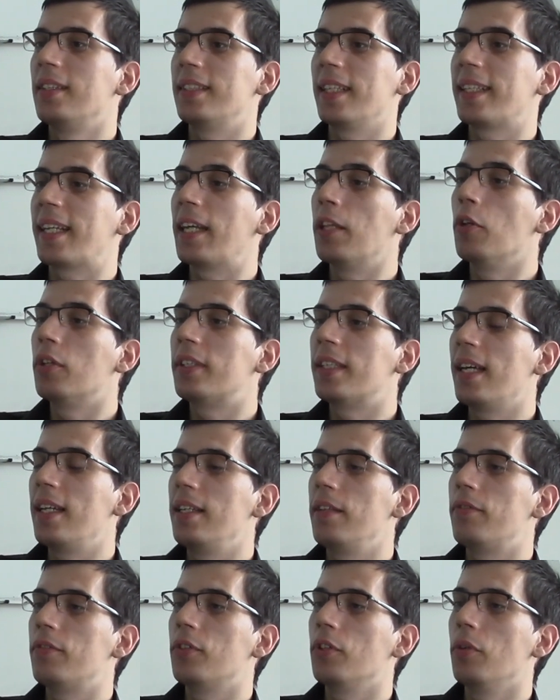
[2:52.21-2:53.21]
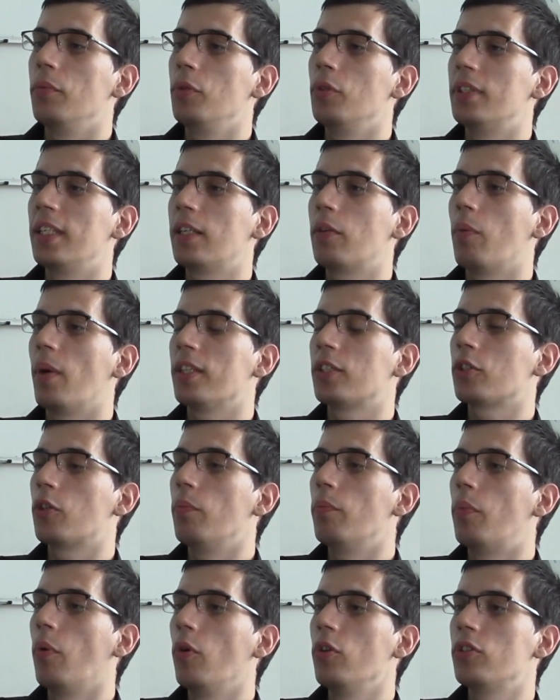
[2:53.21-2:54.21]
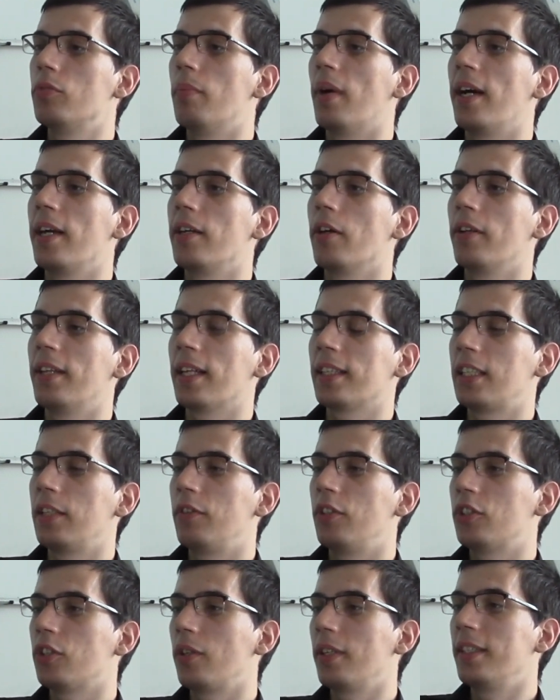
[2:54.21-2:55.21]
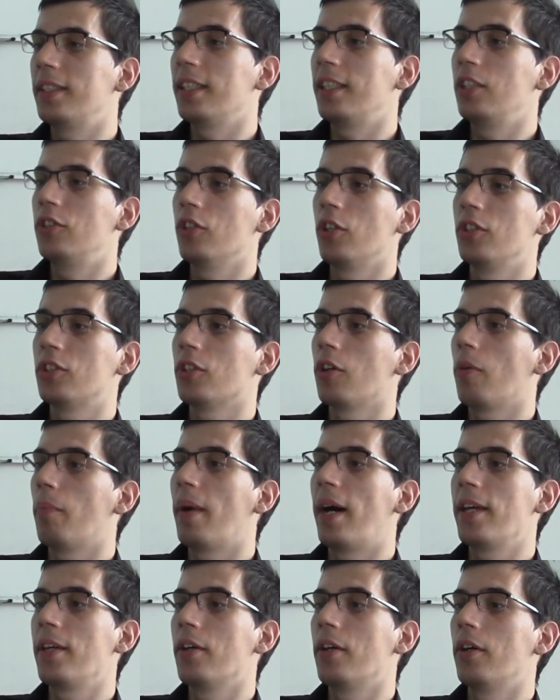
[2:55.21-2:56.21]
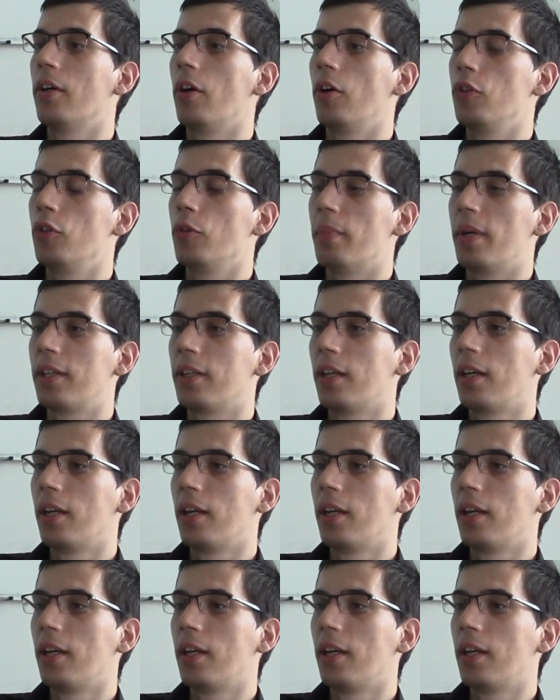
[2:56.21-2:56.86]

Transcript: they cannot tell if the music was composed by an artificial intelligence or by a, a human.